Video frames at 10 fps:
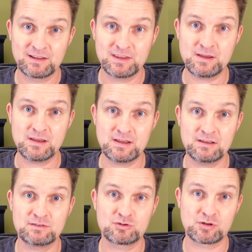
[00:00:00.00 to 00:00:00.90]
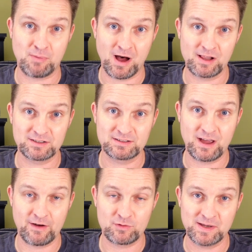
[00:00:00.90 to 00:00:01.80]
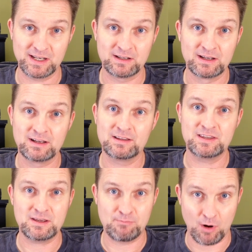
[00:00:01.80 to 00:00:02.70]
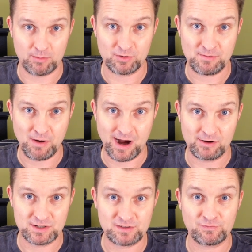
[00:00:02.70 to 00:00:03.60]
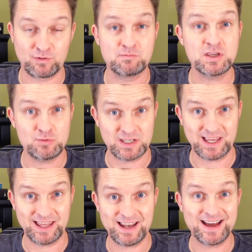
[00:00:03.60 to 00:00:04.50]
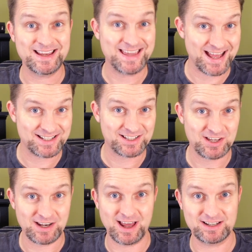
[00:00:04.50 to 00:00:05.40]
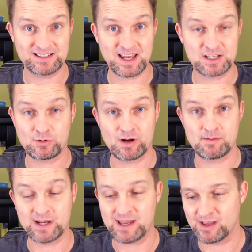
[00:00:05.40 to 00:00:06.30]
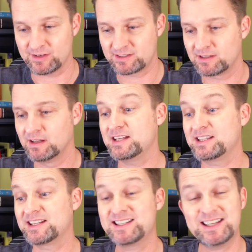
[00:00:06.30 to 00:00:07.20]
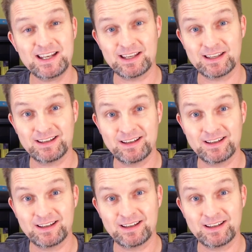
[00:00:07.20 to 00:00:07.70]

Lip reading: the Tripolitan government, the Barbary Pirates, from using it against the United States or anybody else. They succeeded